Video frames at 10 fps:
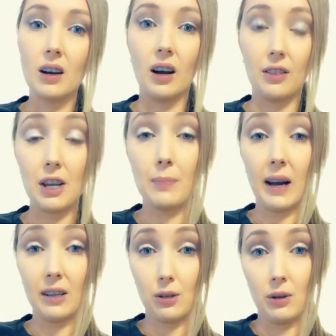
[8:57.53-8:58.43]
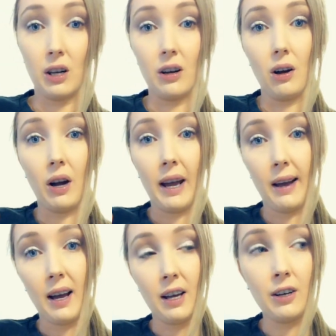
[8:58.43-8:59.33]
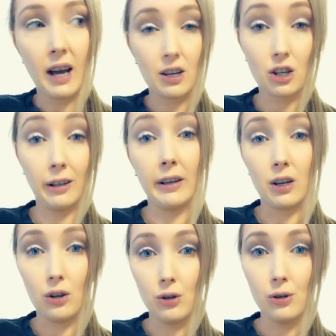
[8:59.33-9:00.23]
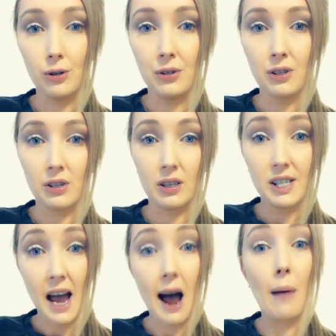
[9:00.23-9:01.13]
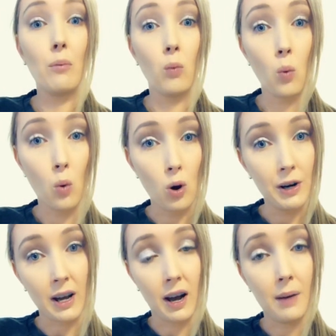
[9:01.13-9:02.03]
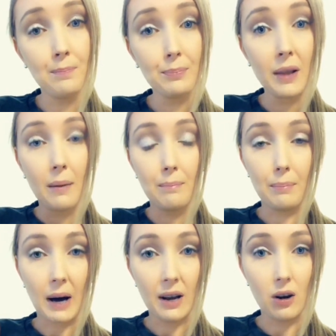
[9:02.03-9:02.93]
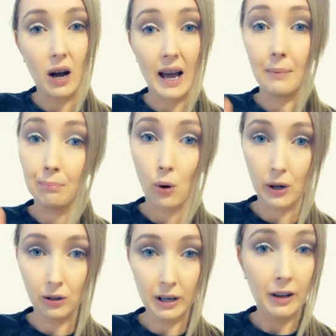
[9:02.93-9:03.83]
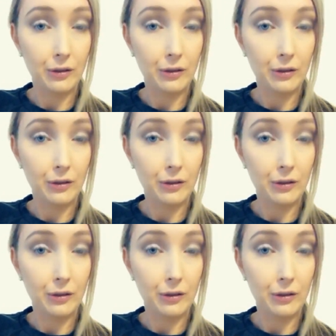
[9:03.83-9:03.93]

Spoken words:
think back to it, I had actually used tap water, but I had boiled it